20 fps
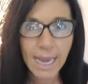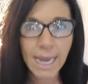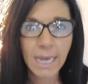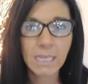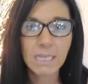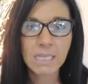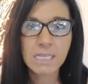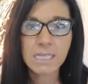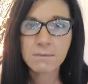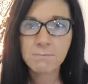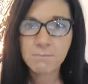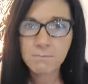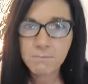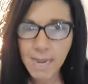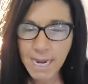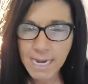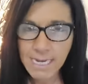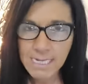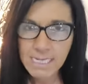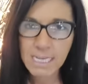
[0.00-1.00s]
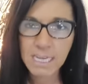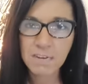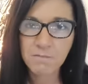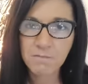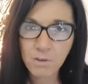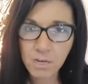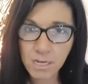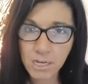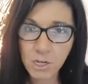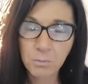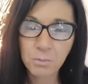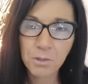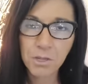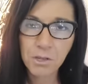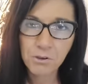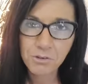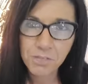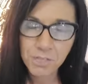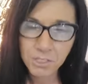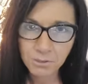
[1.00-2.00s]
and it's amazing for
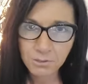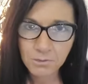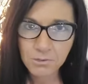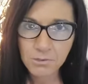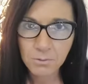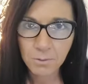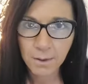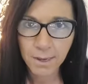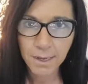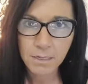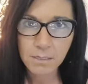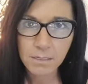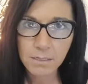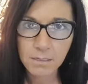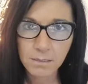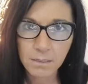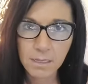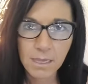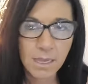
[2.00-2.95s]
helping you to lose weight.